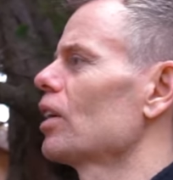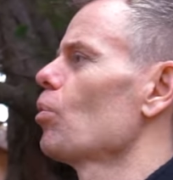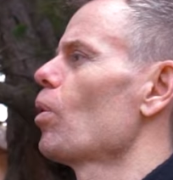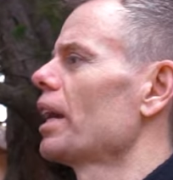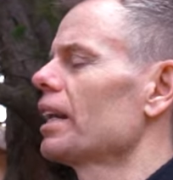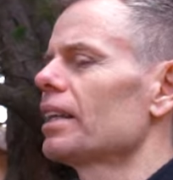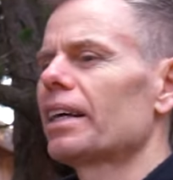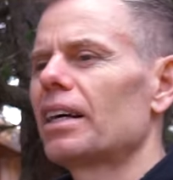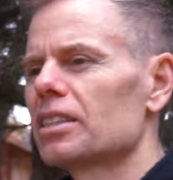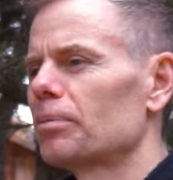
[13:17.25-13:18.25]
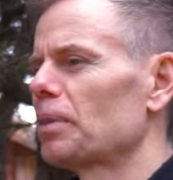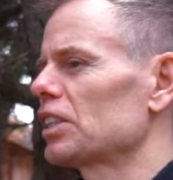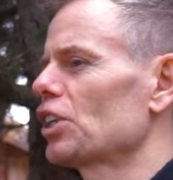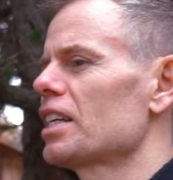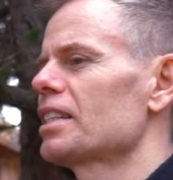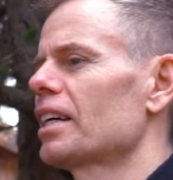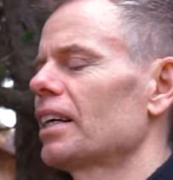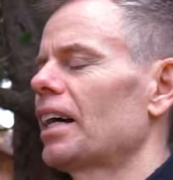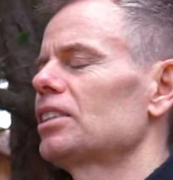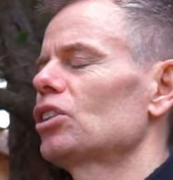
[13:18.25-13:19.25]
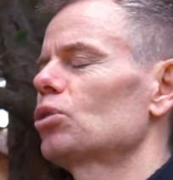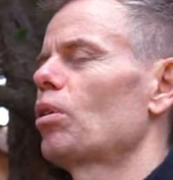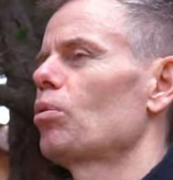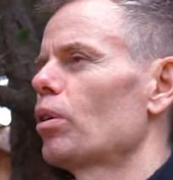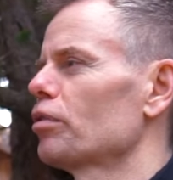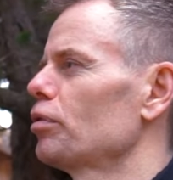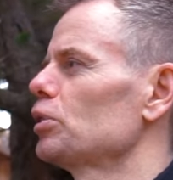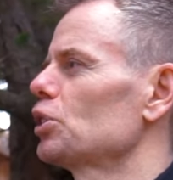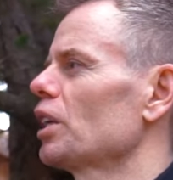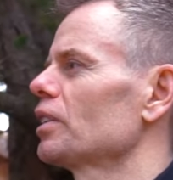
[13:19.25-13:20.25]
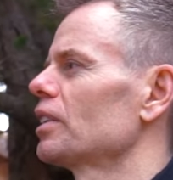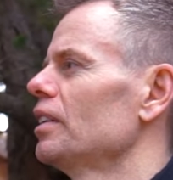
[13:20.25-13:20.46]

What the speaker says: I don't want anything else. I'm not chasing anything. I just want water, food, and shelter.